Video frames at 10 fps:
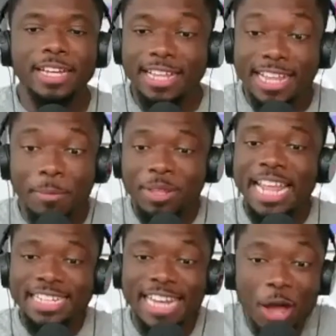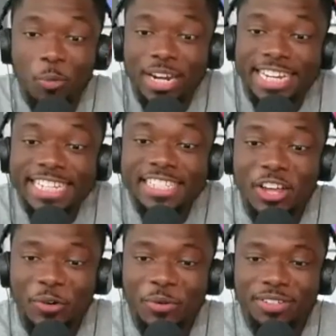but that's not what right. it,
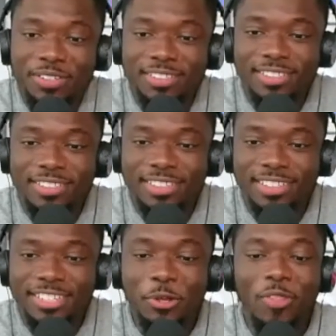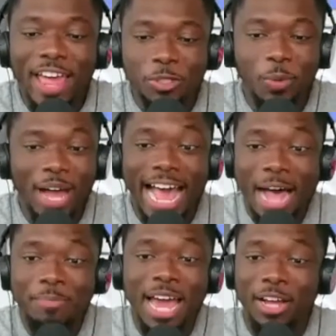so that's why i'm
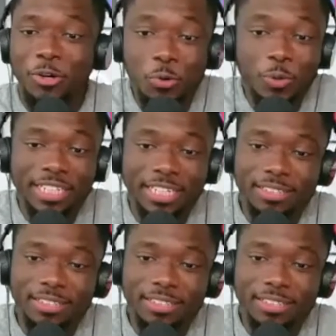not cool with it